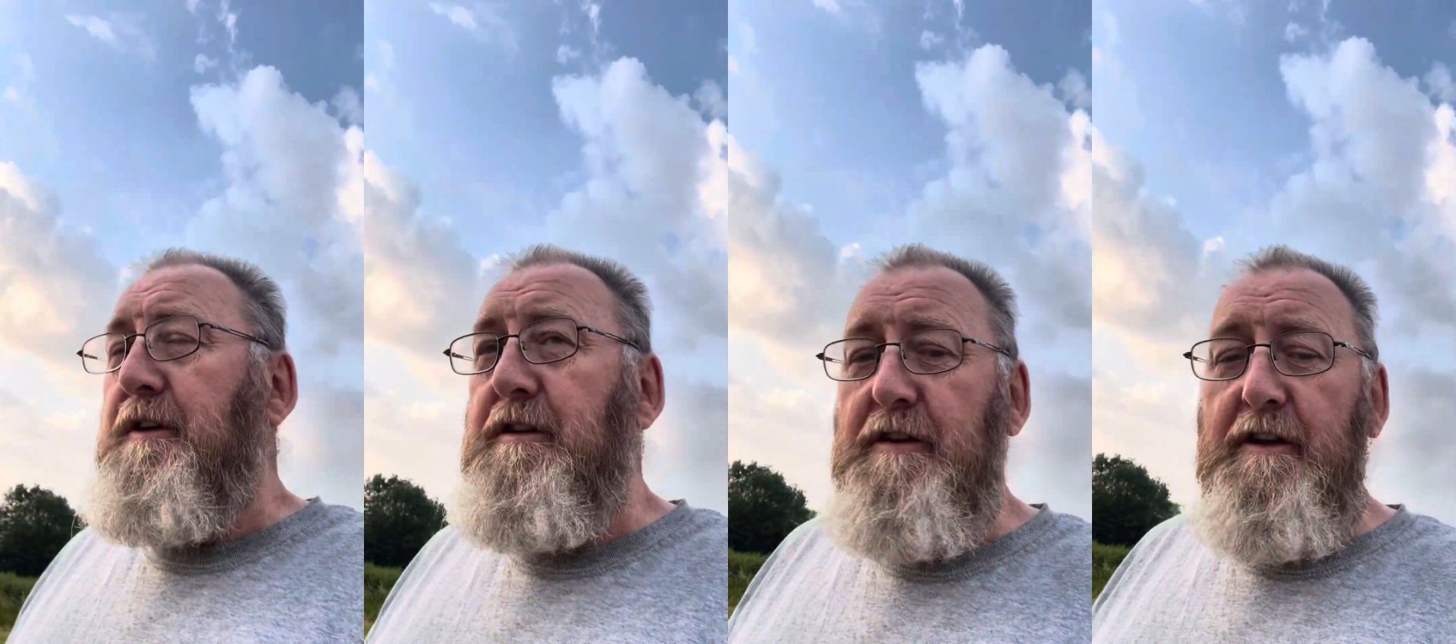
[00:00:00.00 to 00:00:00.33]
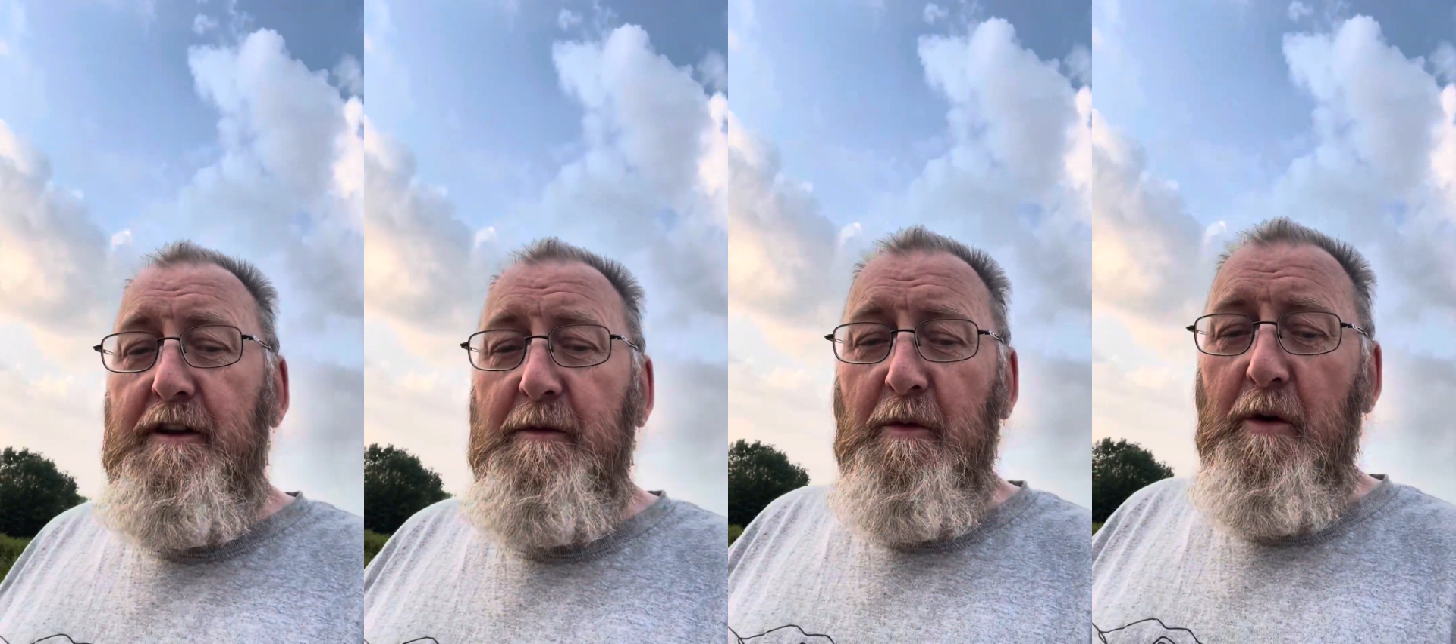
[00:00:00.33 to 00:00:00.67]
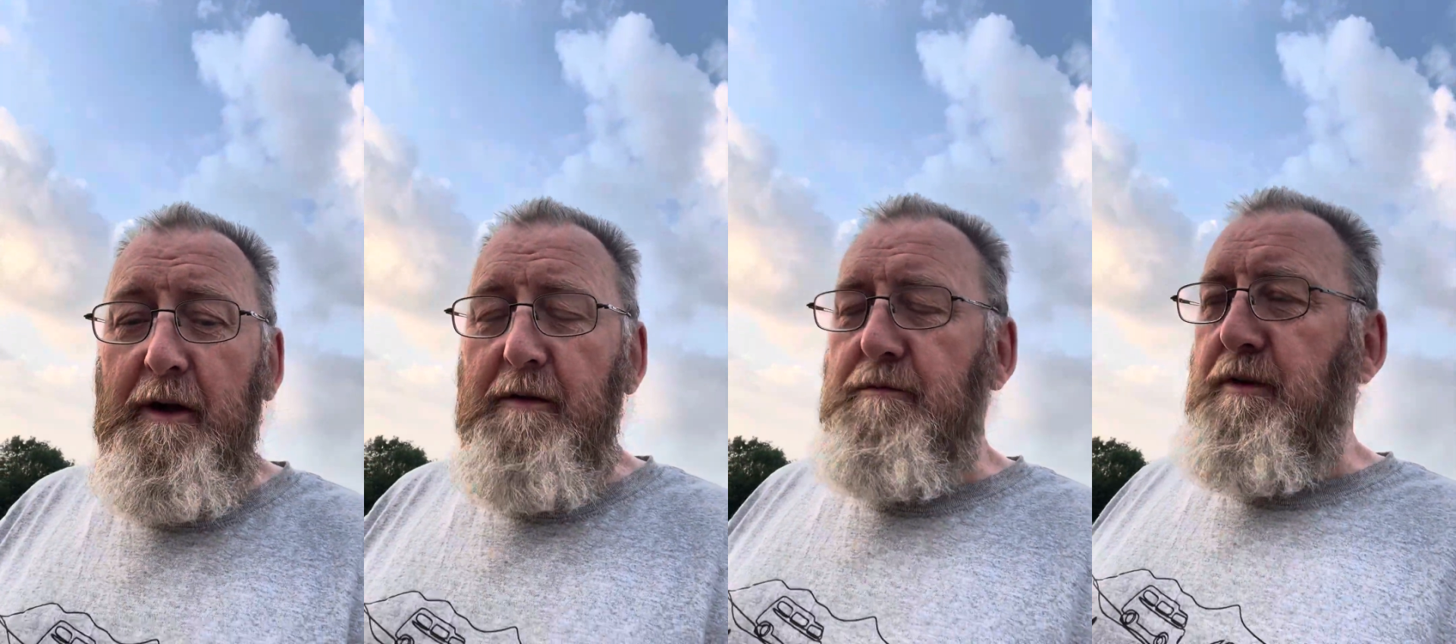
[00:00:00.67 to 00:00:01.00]
a Sunday
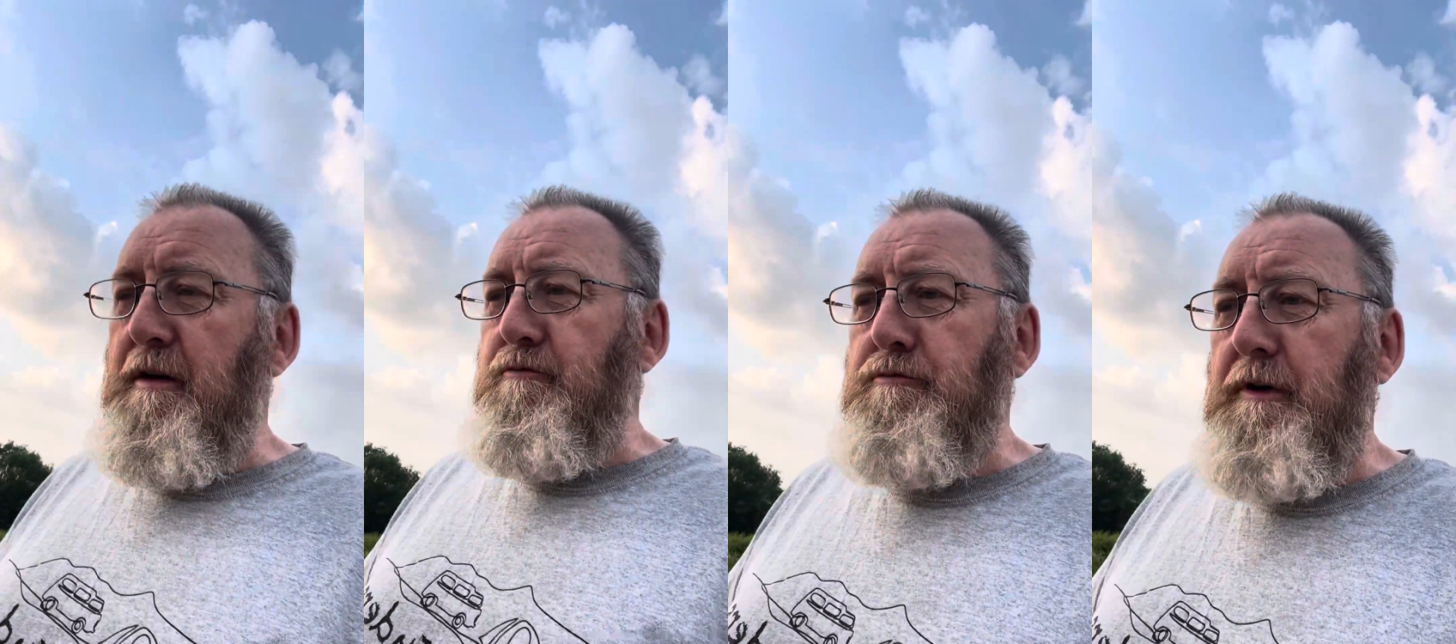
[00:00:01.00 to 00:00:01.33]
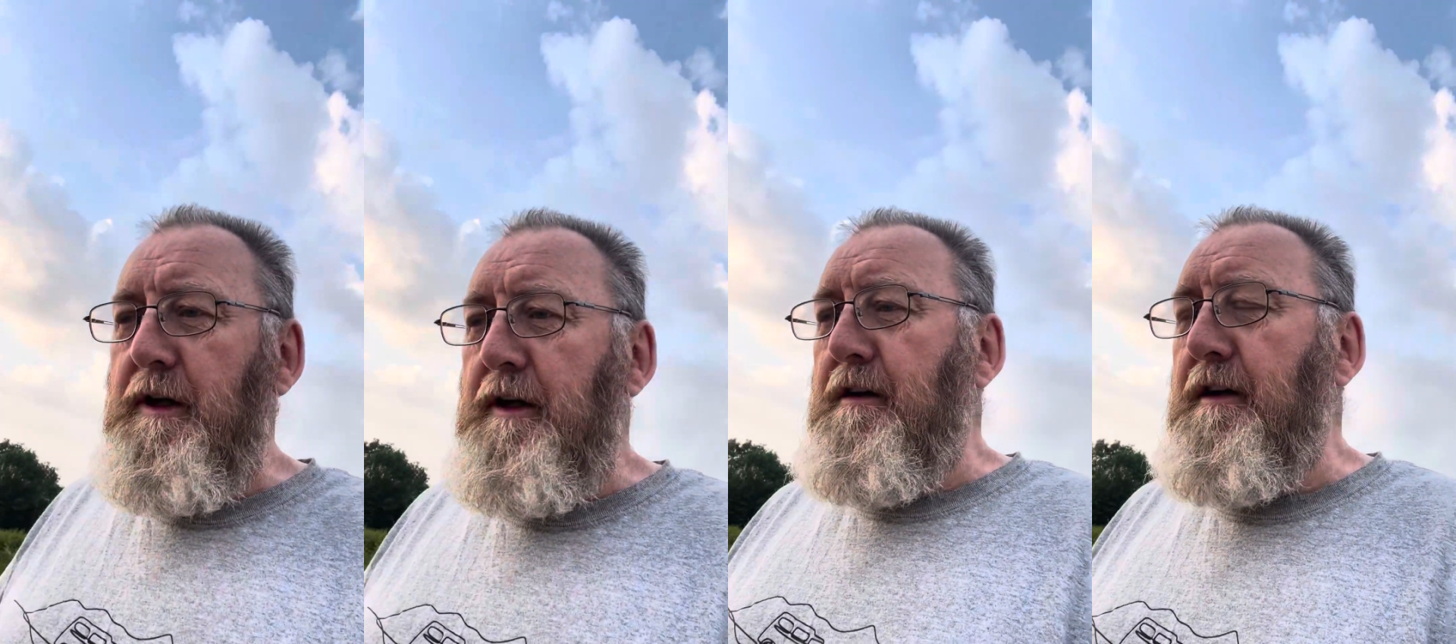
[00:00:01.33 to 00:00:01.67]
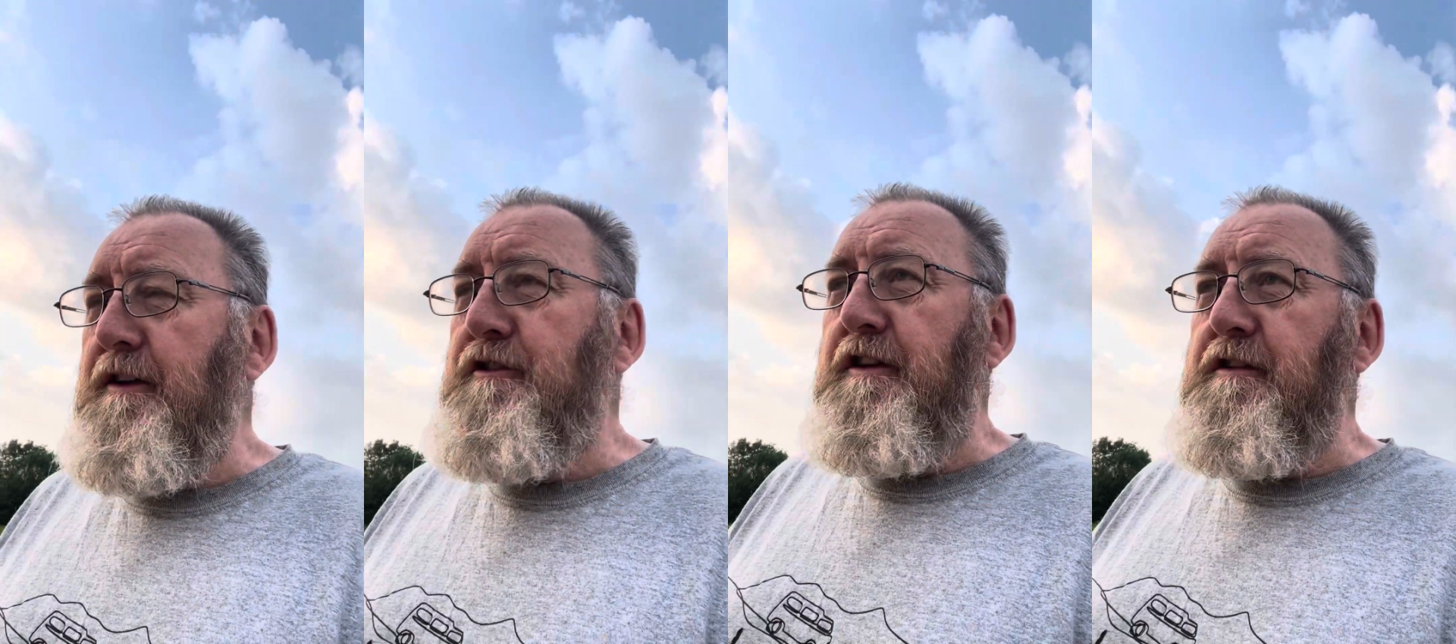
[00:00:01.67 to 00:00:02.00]
morning. We're up really
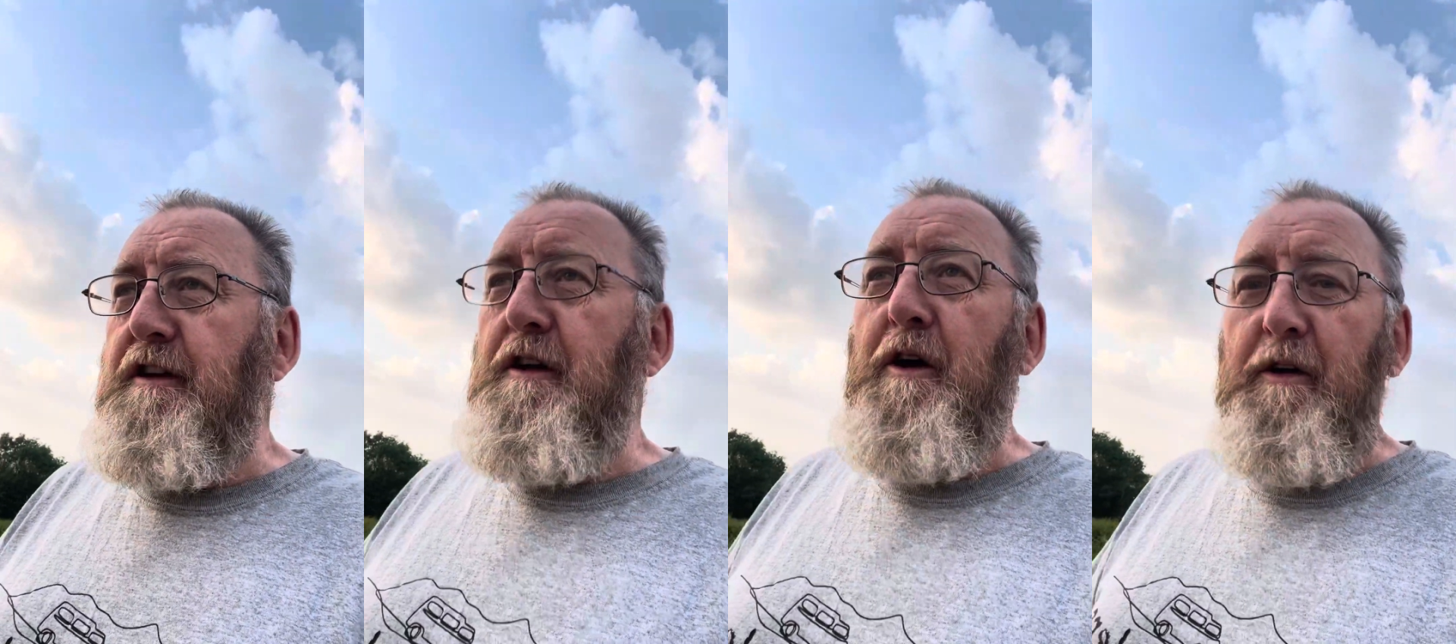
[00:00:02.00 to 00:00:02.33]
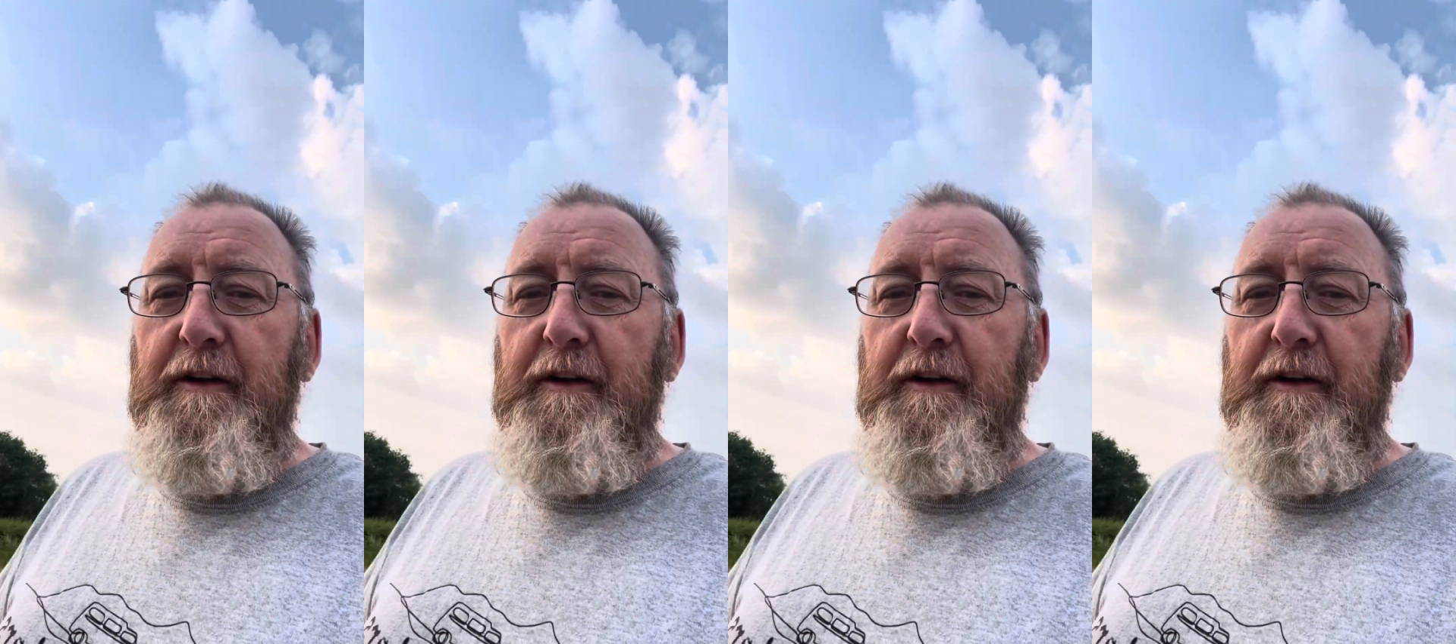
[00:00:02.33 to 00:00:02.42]
early, six o'clock